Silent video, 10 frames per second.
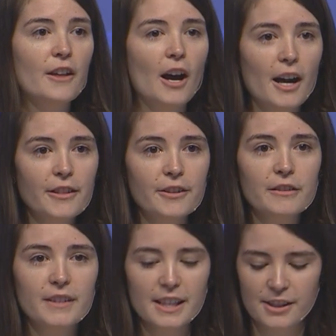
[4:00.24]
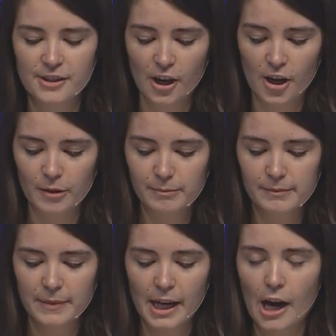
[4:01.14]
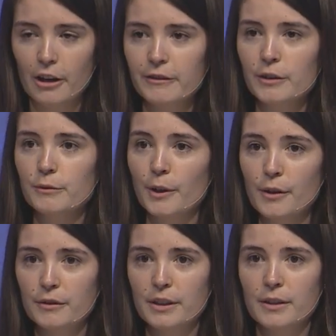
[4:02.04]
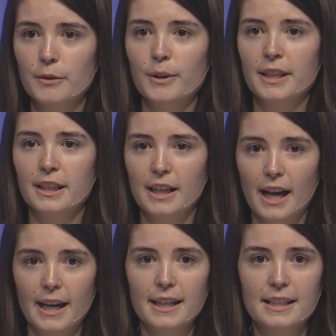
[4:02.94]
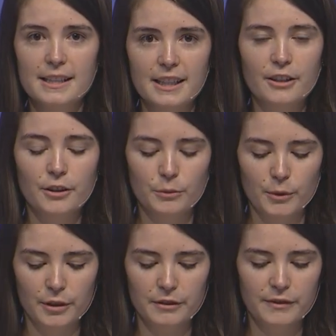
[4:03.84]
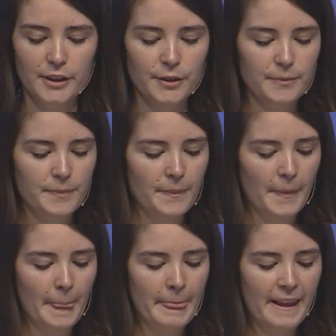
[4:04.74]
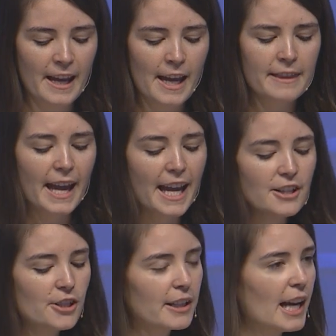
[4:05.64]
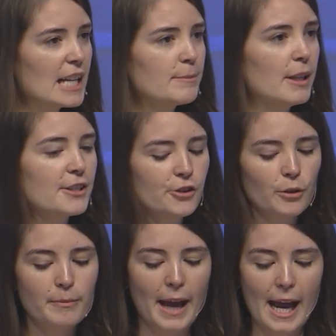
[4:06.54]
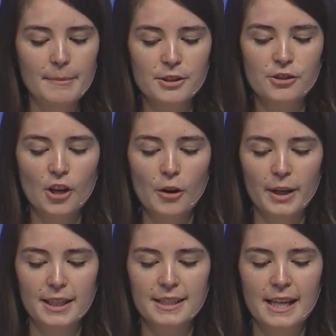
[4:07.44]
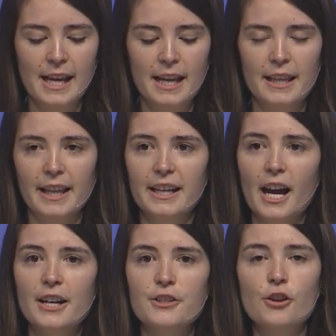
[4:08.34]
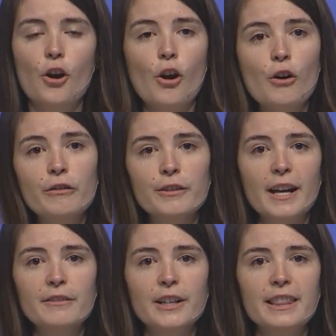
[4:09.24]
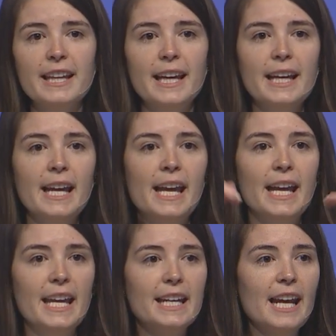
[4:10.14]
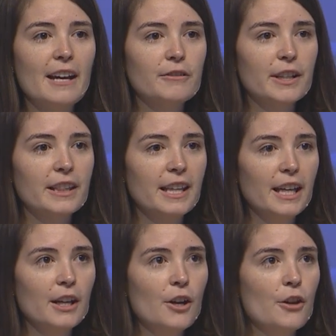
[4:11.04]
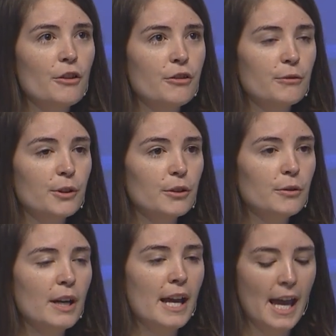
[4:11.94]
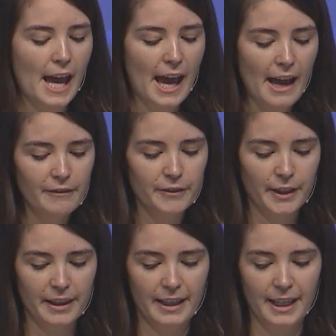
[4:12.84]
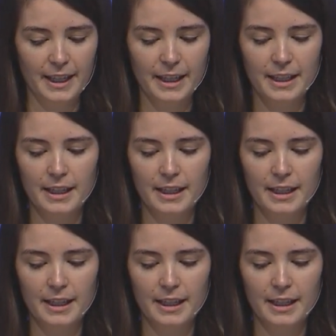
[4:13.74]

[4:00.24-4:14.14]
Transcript: The author of this psalm, however, wrote with a God centered worldview. The ancient cosmological maps show us that God is over everything, in everything, through everything.